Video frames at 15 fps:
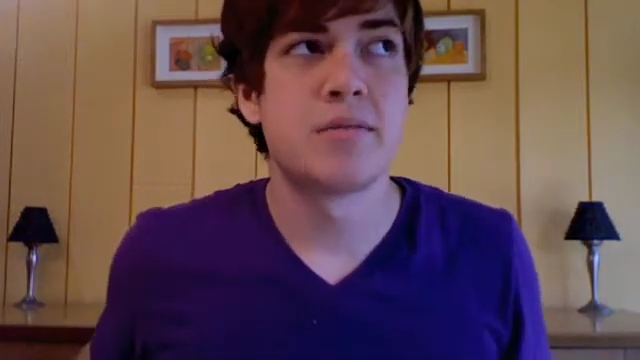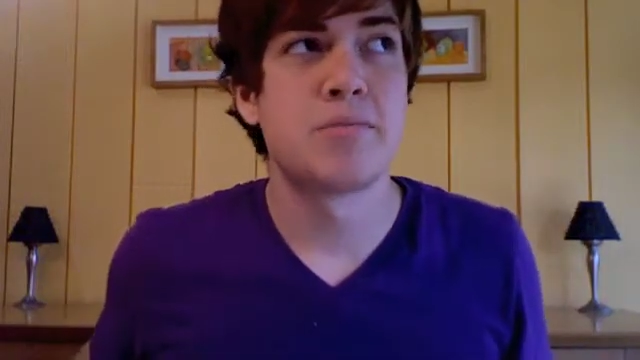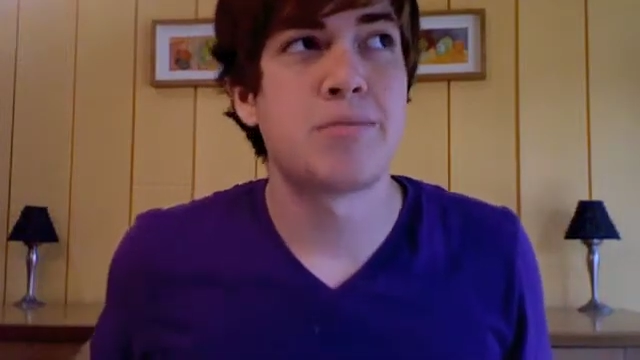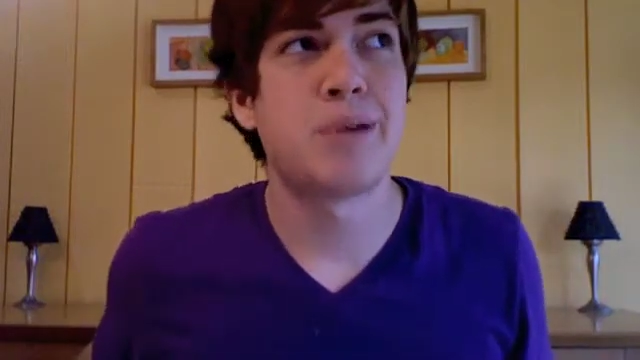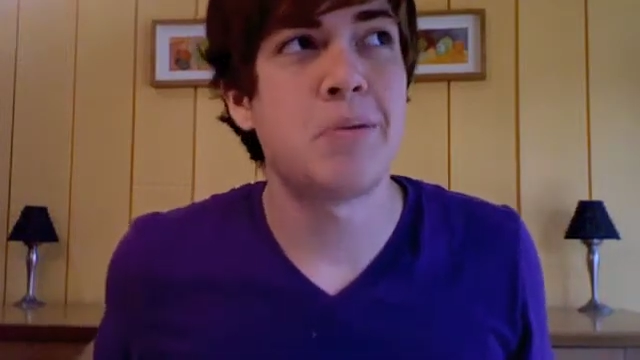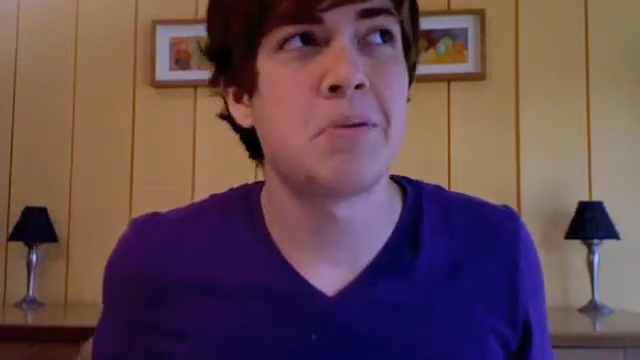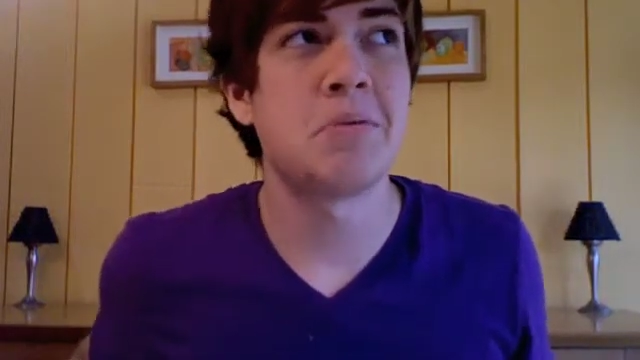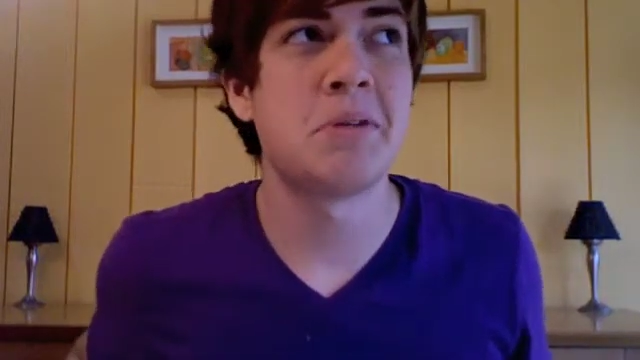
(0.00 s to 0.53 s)

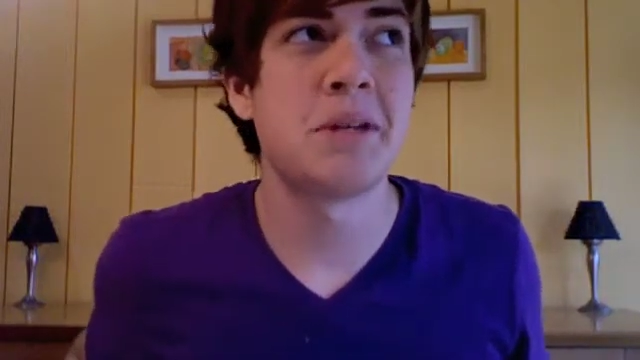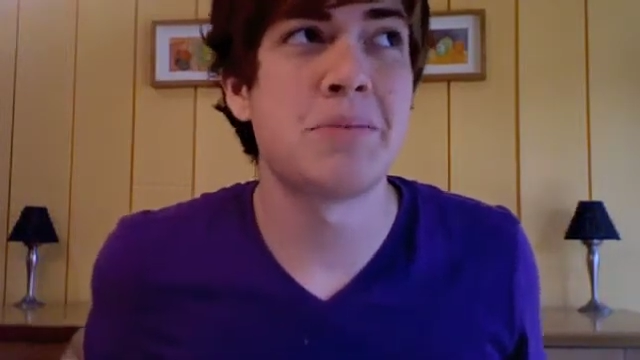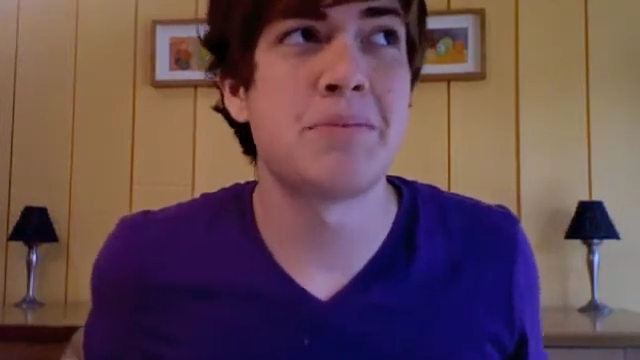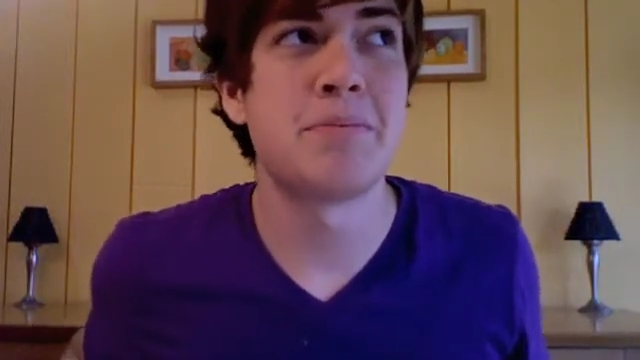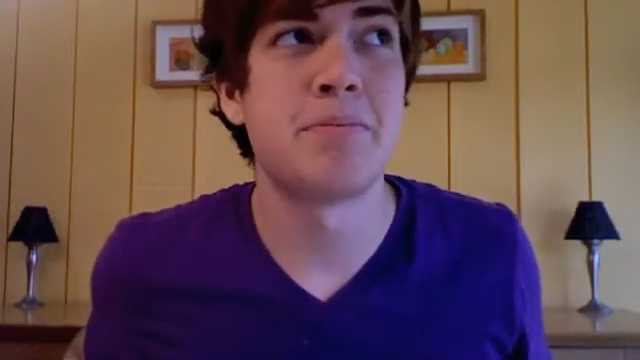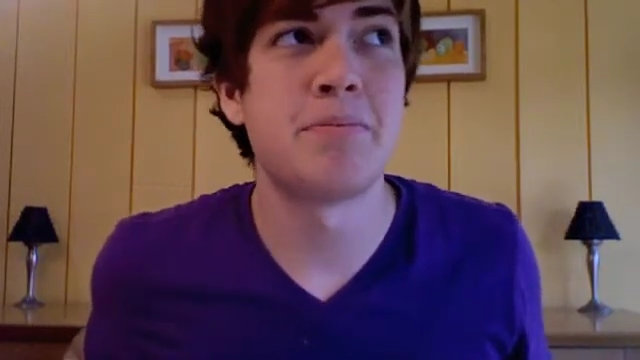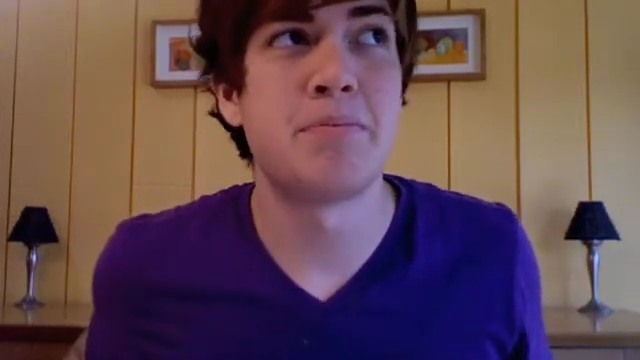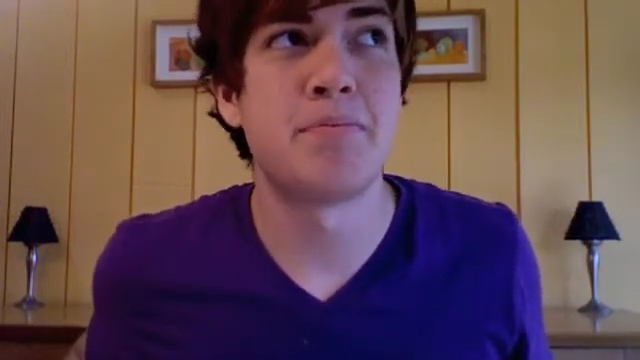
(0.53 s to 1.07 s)
probably
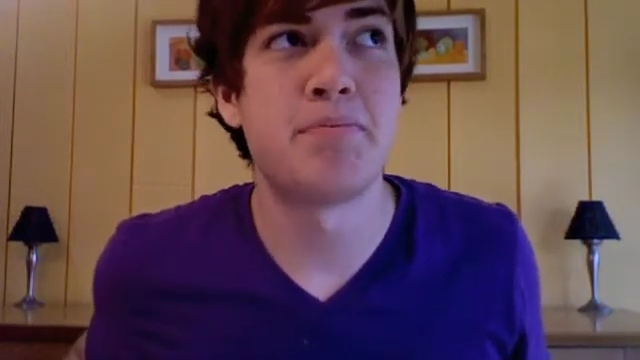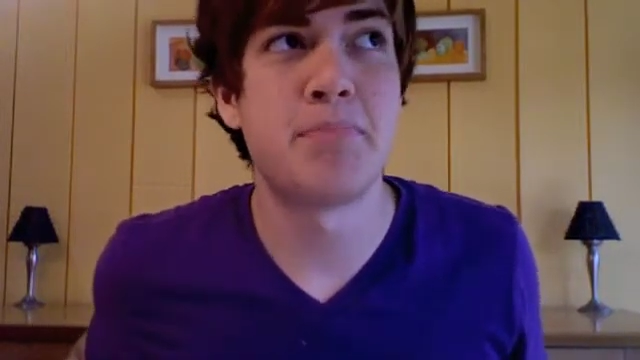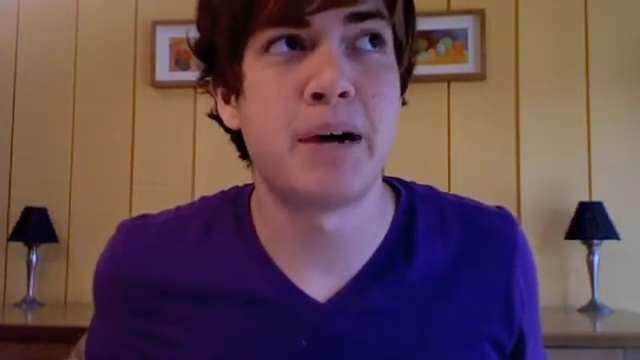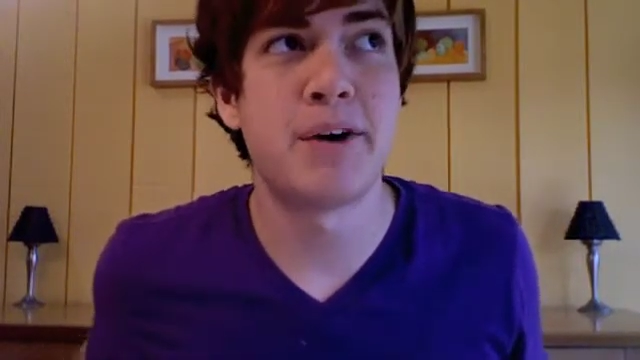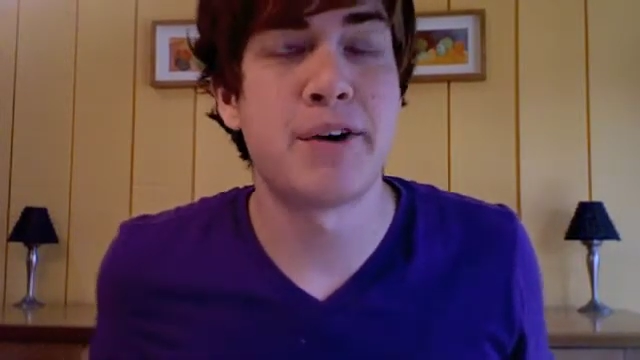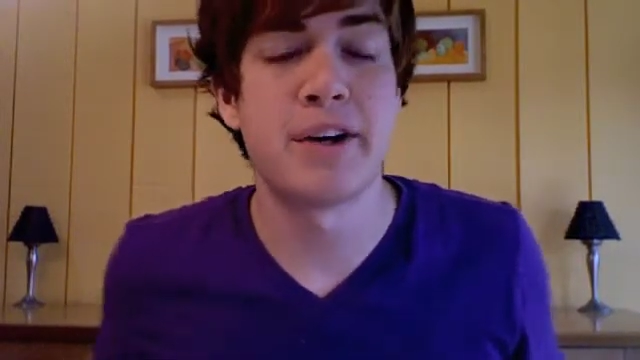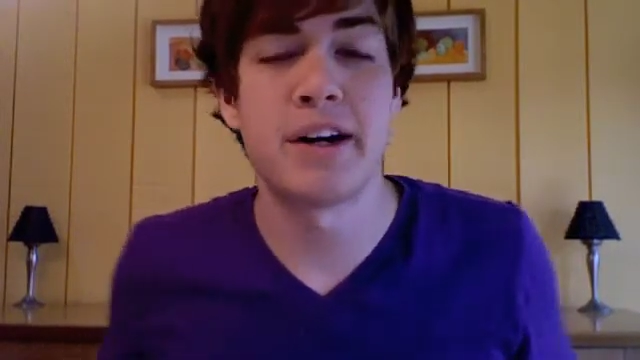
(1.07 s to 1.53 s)
about